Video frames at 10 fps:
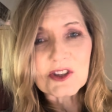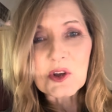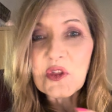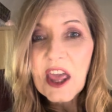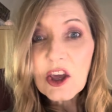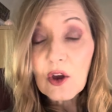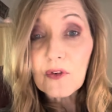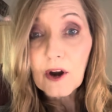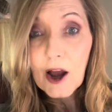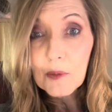So thank you
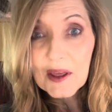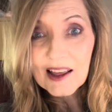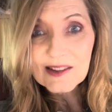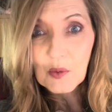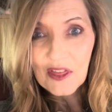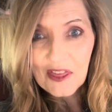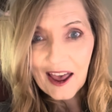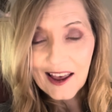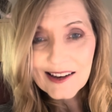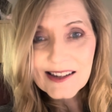for helping us with
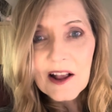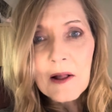that.